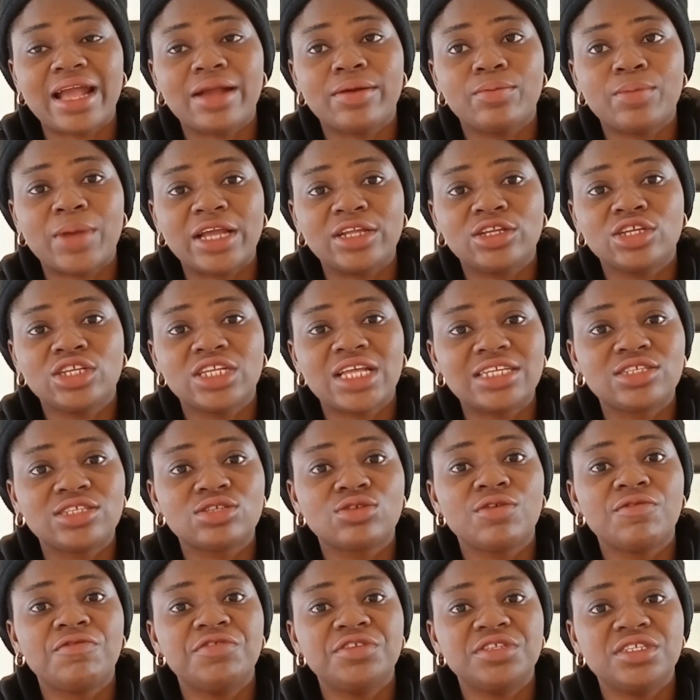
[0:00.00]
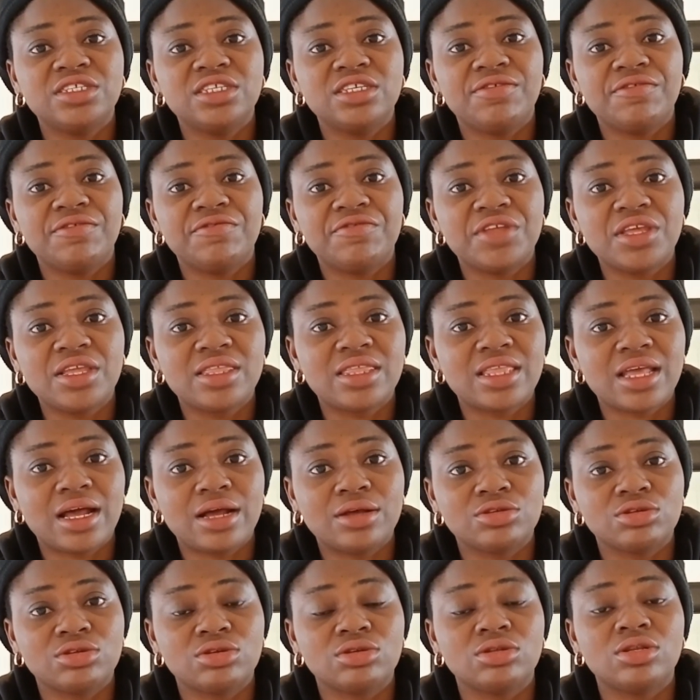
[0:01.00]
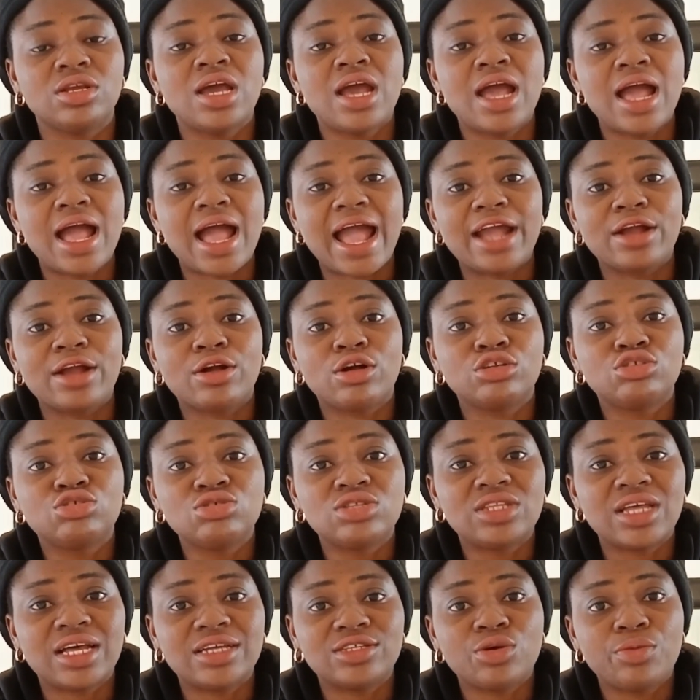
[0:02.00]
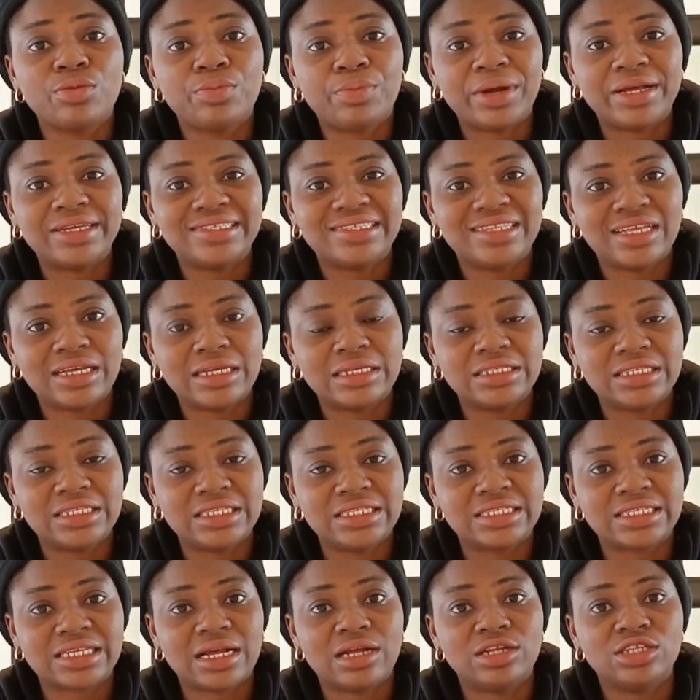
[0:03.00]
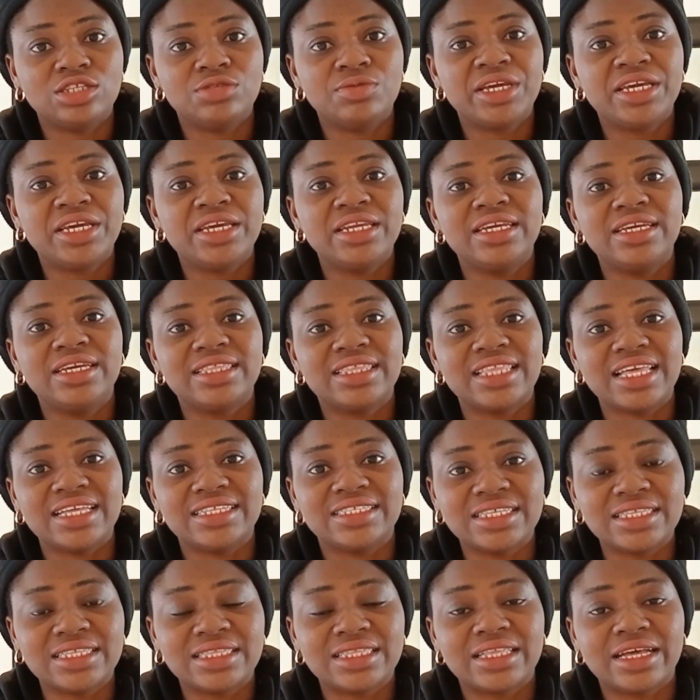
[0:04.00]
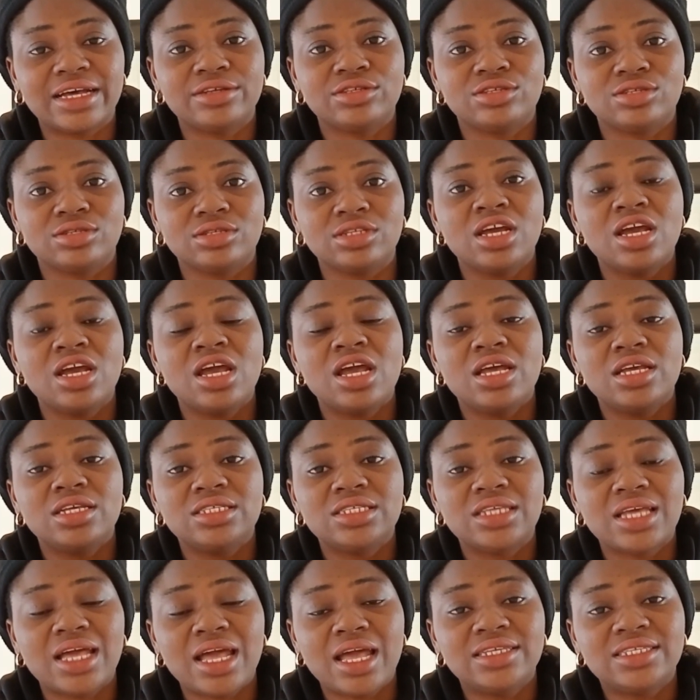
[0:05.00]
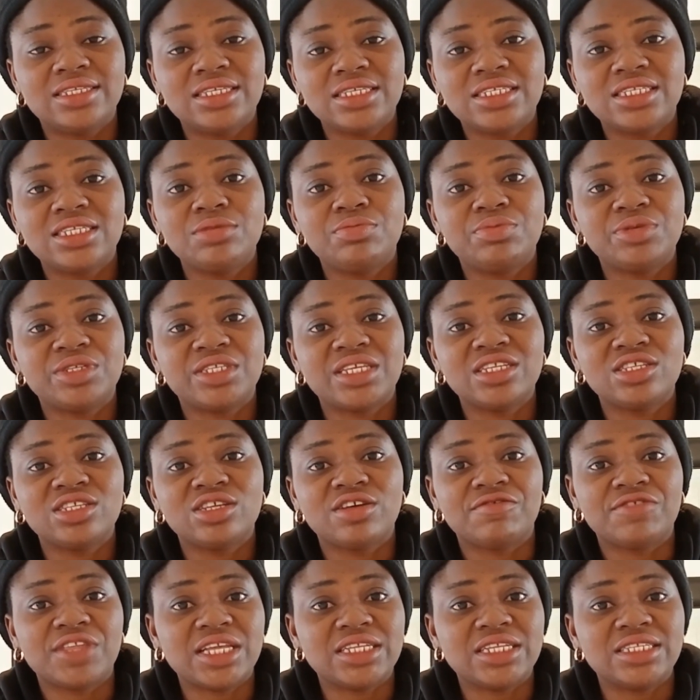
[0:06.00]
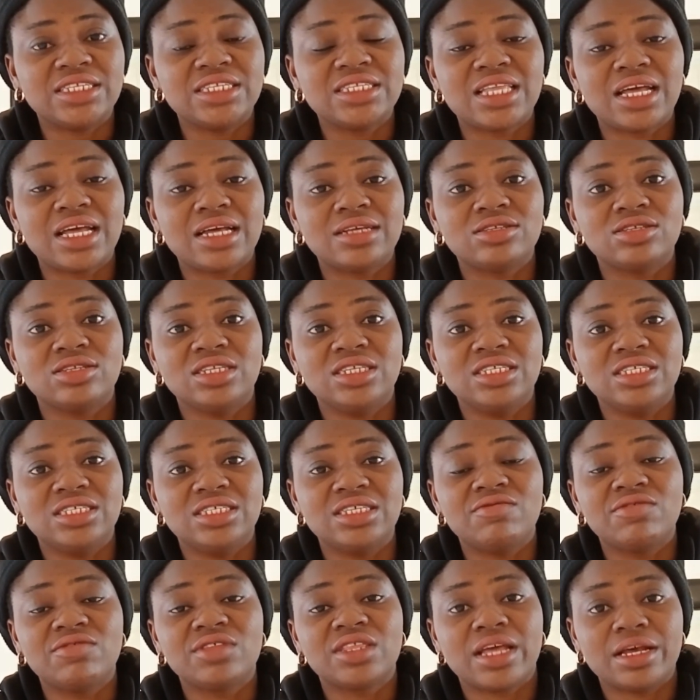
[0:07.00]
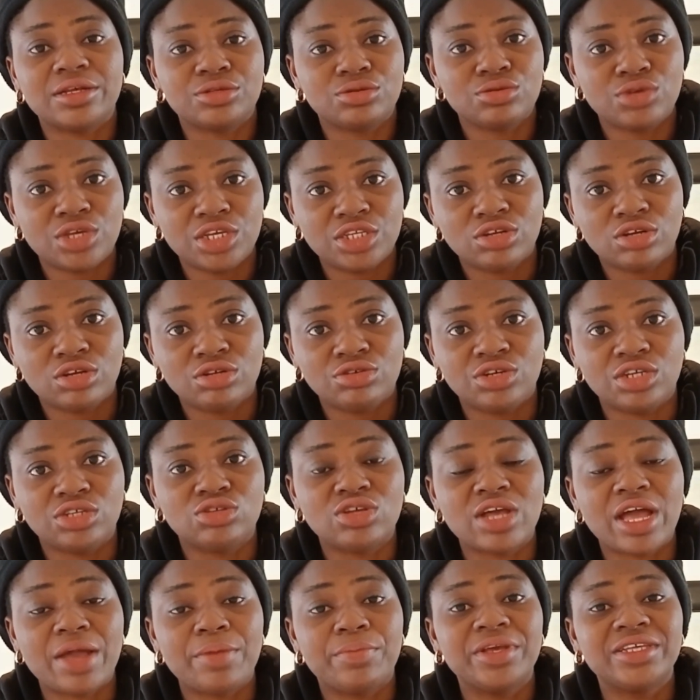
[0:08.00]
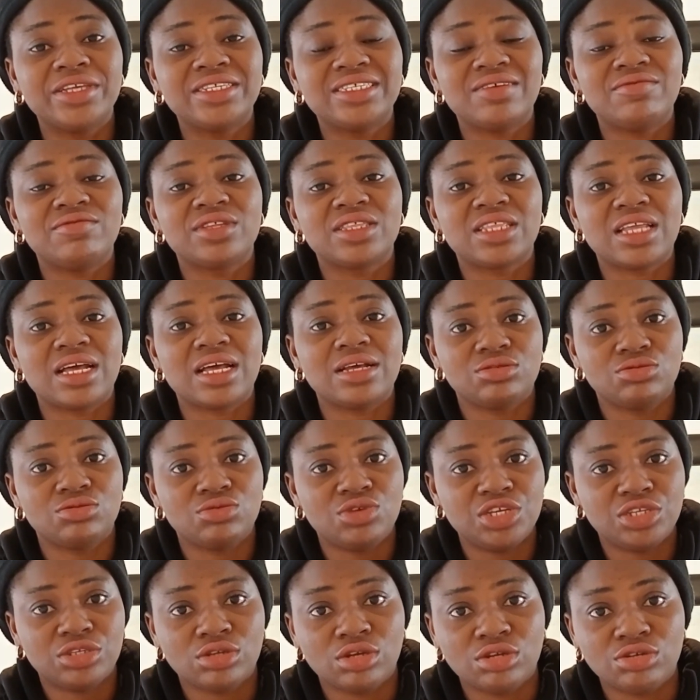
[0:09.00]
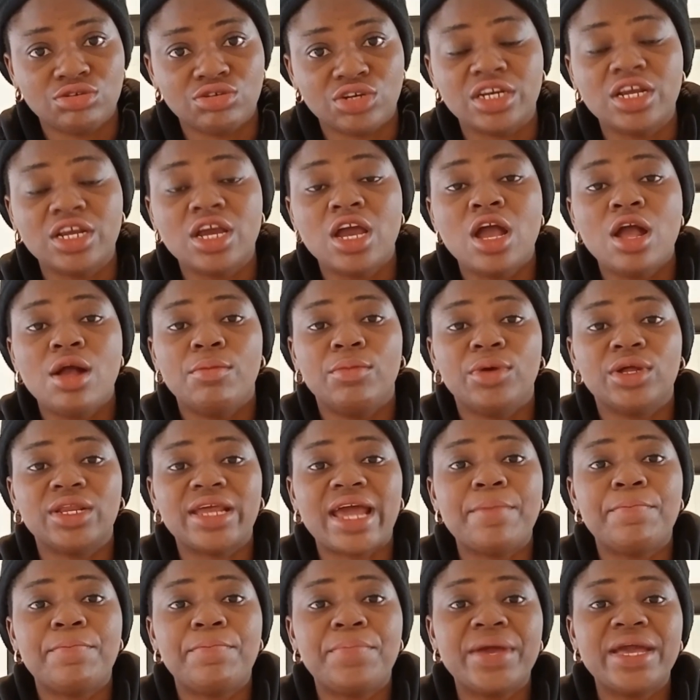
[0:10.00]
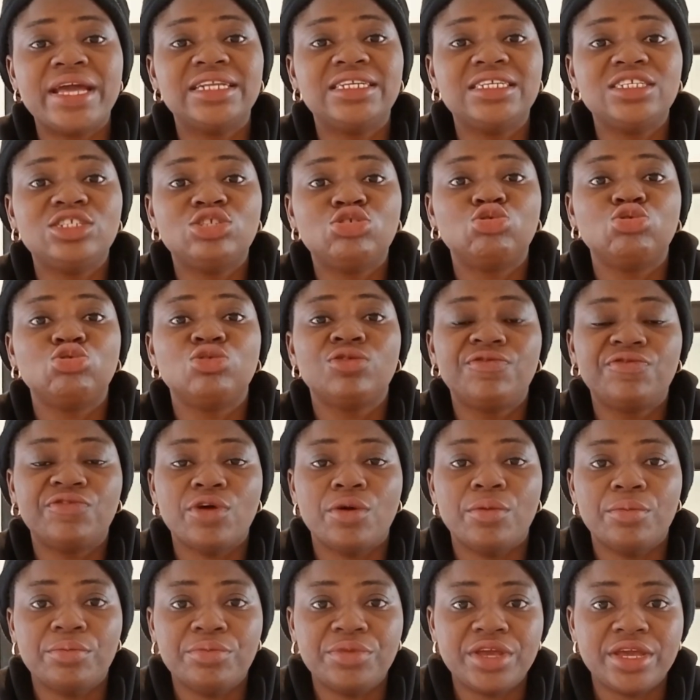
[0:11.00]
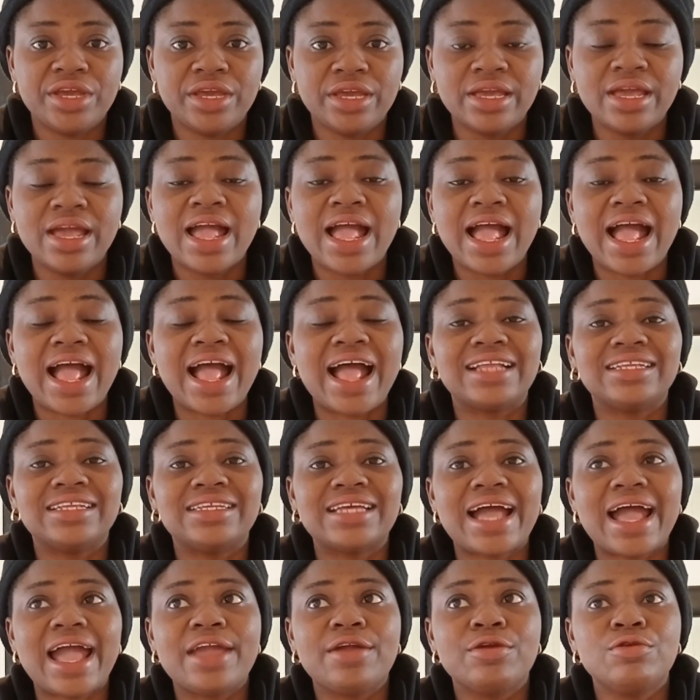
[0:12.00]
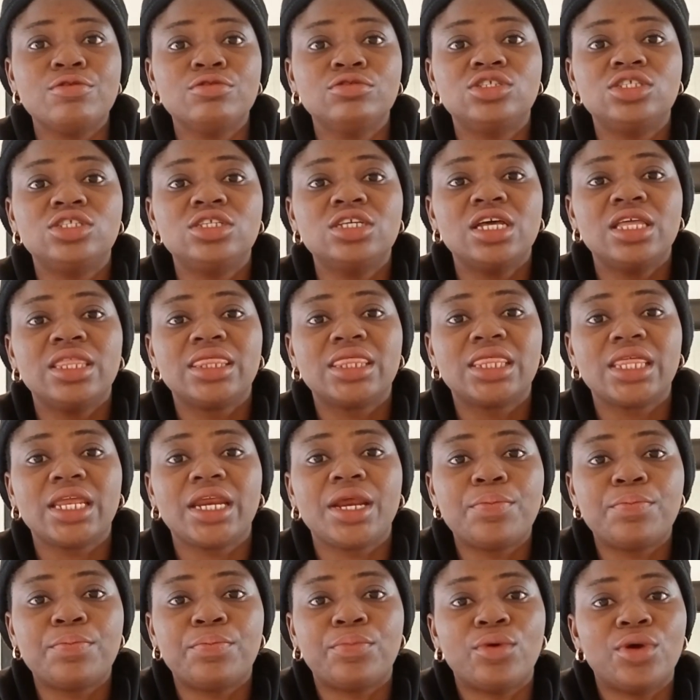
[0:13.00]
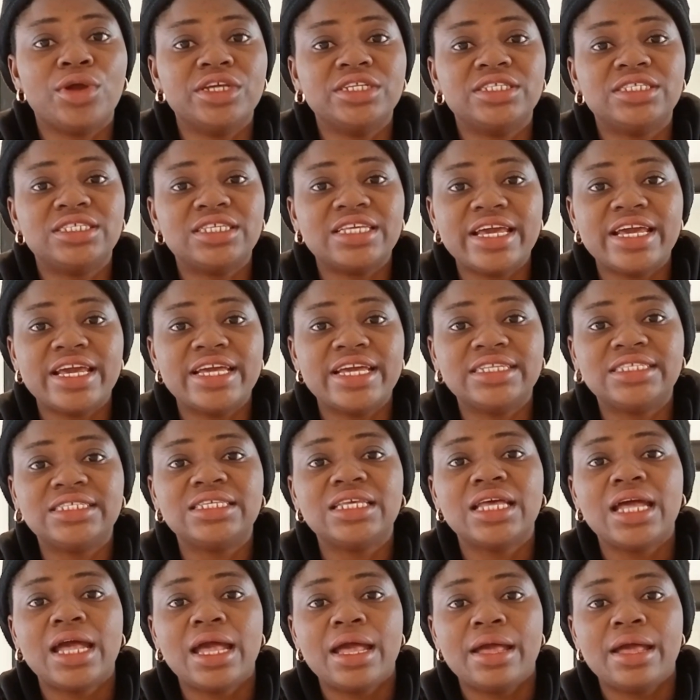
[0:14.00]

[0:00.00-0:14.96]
my total school fees is 15,000. I got £2,000 discount, making it 13,000. So 60% of 30,000 is 7,800. So I paid 7,800, but I paid it through Form A, and I used 3.8